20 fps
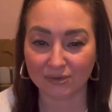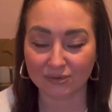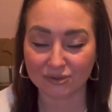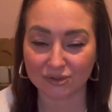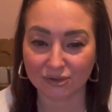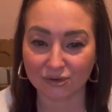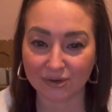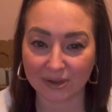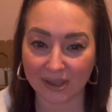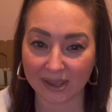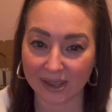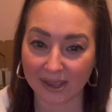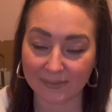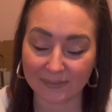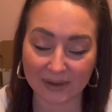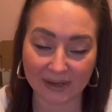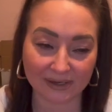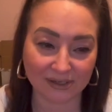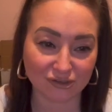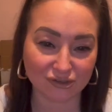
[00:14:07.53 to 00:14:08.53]
took him
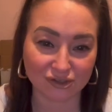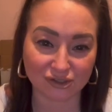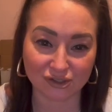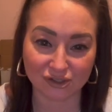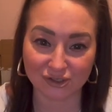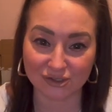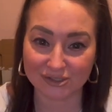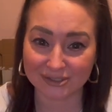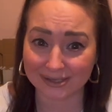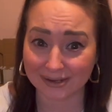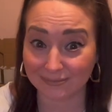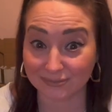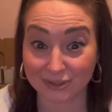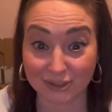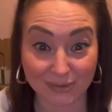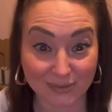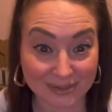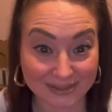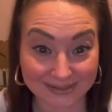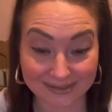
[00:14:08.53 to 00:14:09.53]
and introduced him to
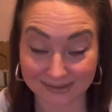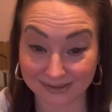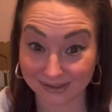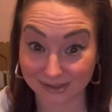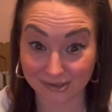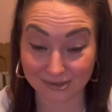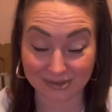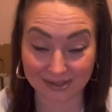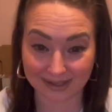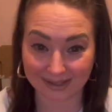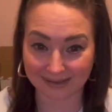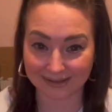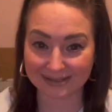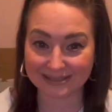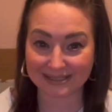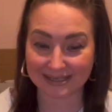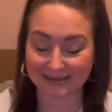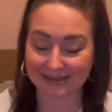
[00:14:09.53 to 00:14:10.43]
the guillotine.